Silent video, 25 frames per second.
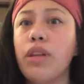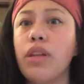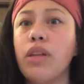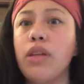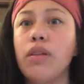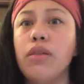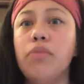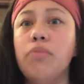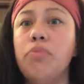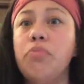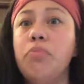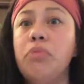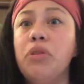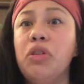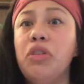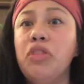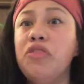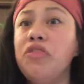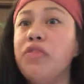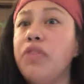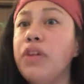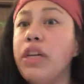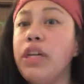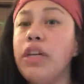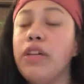
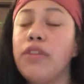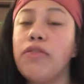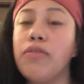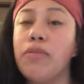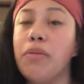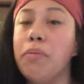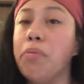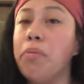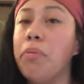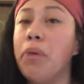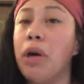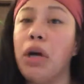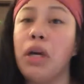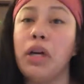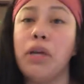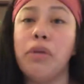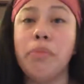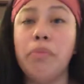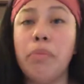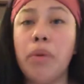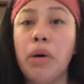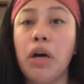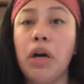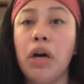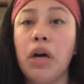moving from barn to
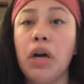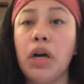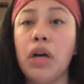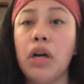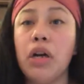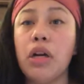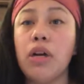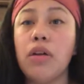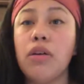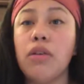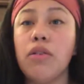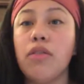barn,